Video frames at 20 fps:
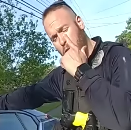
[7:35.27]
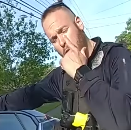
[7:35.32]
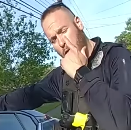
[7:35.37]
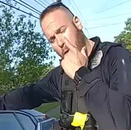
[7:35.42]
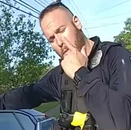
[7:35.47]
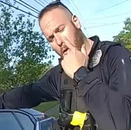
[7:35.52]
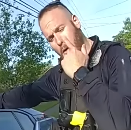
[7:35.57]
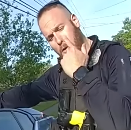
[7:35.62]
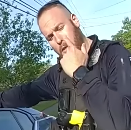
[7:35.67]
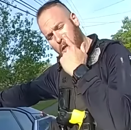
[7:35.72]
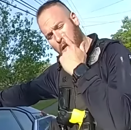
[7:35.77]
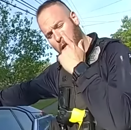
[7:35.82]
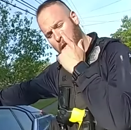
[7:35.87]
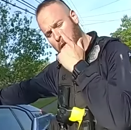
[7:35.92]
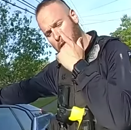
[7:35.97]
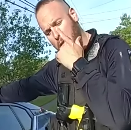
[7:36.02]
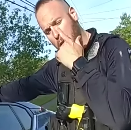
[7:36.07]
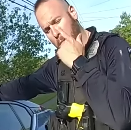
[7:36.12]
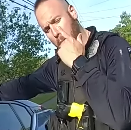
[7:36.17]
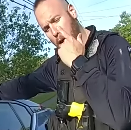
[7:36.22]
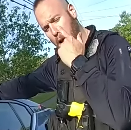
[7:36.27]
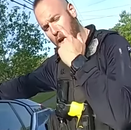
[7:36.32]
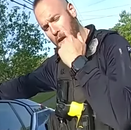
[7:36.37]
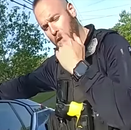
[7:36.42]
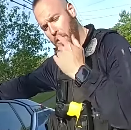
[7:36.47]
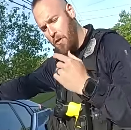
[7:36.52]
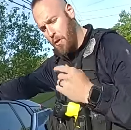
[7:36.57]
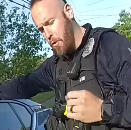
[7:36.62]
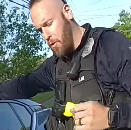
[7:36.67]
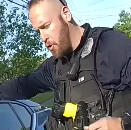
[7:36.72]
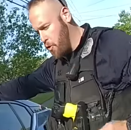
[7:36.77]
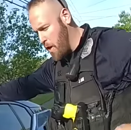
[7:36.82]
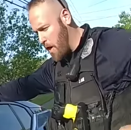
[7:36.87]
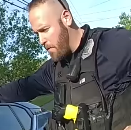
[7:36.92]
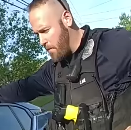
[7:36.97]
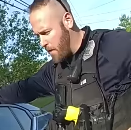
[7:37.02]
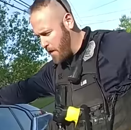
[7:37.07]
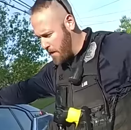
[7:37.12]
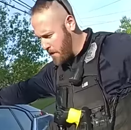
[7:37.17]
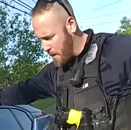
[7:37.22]
job here today. So your job
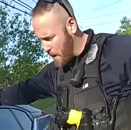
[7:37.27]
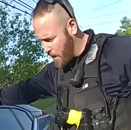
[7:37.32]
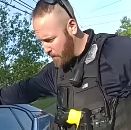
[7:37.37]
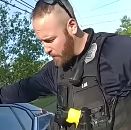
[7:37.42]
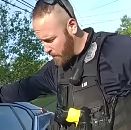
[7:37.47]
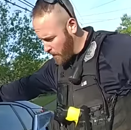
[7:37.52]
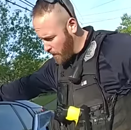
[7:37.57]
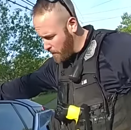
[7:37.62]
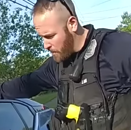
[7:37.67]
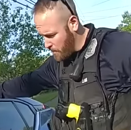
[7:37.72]
here today safety. is